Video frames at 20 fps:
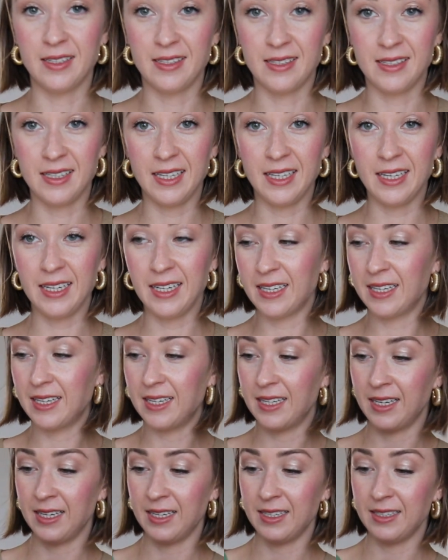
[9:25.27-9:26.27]
see,
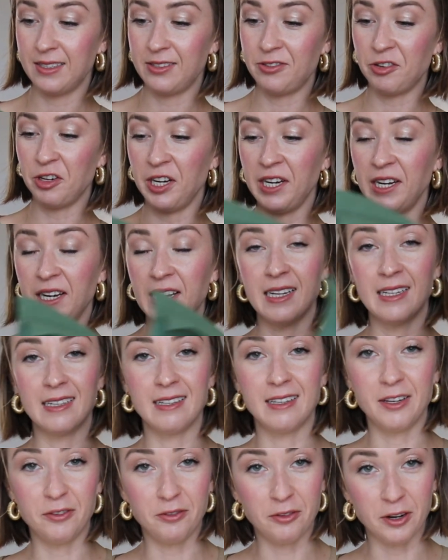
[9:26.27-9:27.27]
3
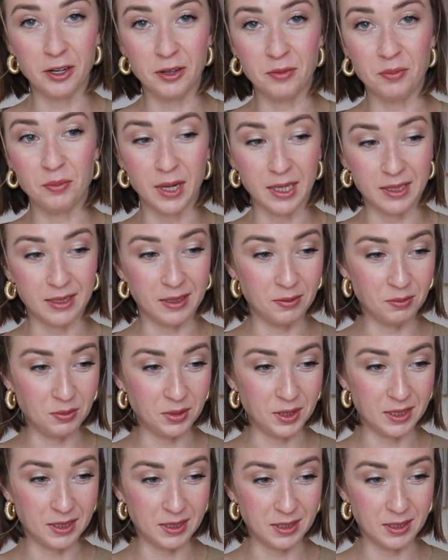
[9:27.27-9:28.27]
different pattern
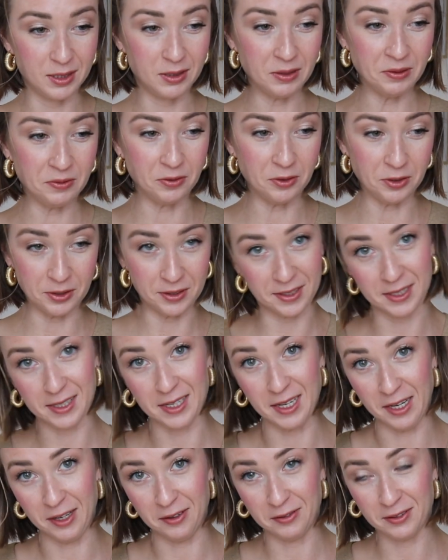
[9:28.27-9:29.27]
pieces for the
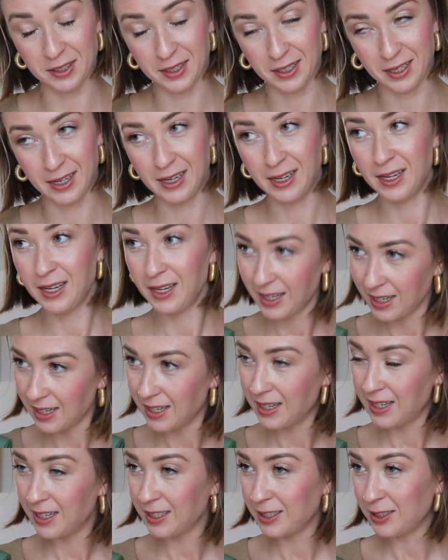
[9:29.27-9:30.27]
sleeves.
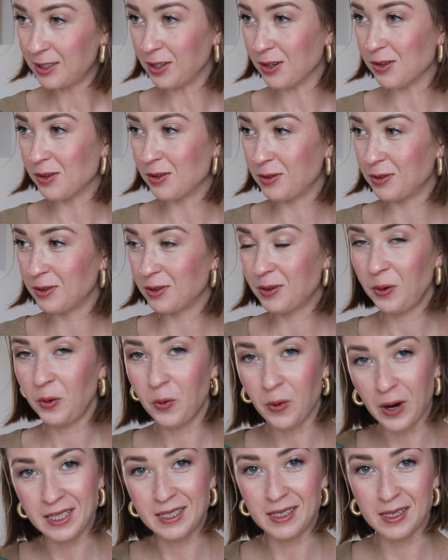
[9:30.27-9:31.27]
So
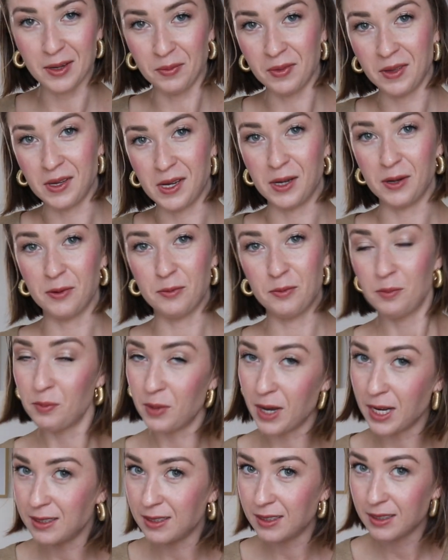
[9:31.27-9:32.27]
quite something,
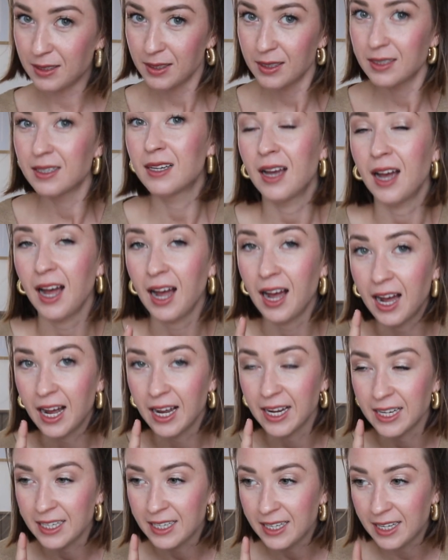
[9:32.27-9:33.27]
but
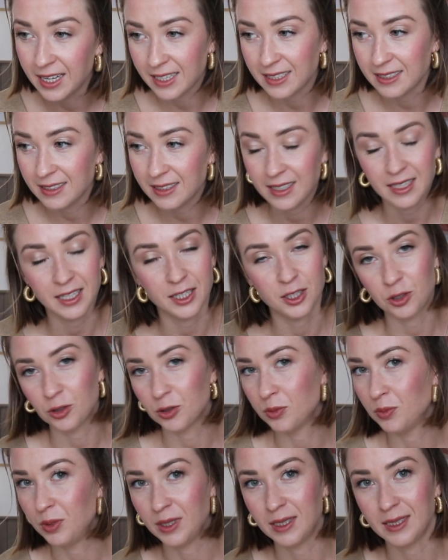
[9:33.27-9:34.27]
I guess it
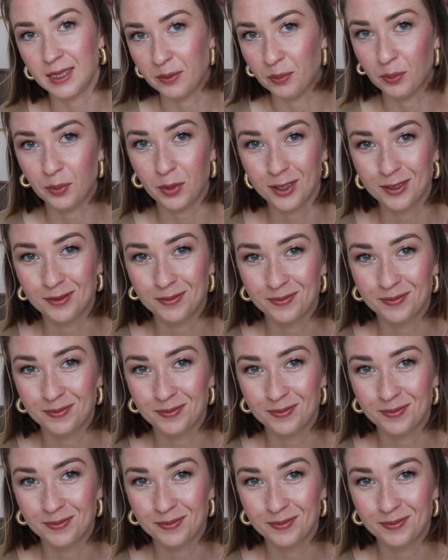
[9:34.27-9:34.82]
should be simple.